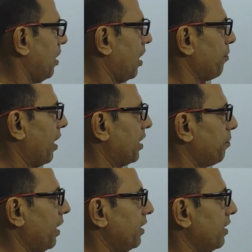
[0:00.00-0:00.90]
I'm
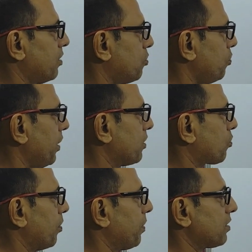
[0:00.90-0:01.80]
multiplying these two, A
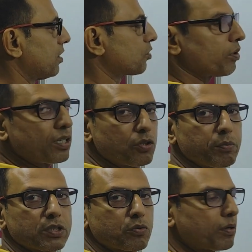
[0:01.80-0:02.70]
square plus C square into
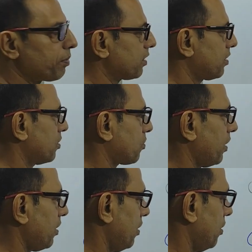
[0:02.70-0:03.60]
B square plus D
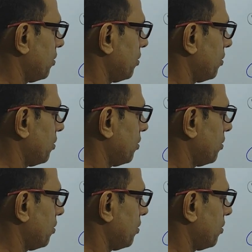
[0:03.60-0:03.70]
square.